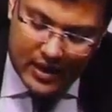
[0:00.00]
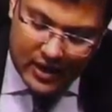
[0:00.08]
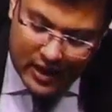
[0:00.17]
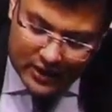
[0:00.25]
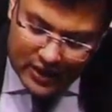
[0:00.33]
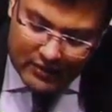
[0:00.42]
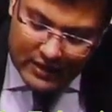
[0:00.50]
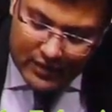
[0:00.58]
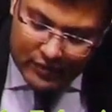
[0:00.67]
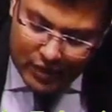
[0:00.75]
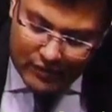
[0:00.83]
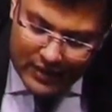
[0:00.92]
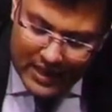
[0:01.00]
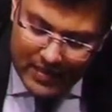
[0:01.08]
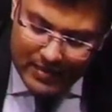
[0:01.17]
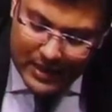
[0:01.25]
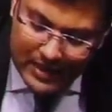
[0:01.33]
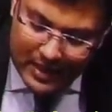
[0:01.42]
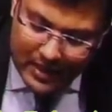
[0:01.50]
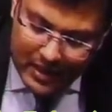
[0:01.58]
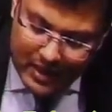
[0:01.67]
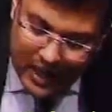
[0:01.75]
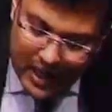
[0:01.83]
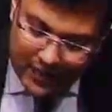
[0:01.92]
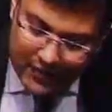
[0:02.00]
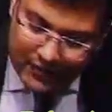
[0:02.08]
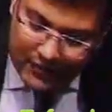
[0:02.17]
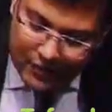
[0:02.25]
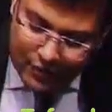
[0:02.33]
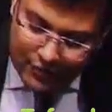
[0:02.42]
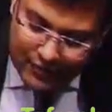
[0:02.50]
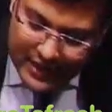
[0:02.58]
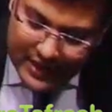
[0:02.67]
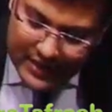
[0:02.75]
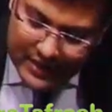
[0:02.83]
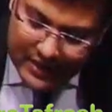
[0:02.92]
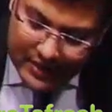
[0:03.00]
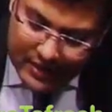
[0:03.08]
Otherwise, what will happen? After 4 weeks,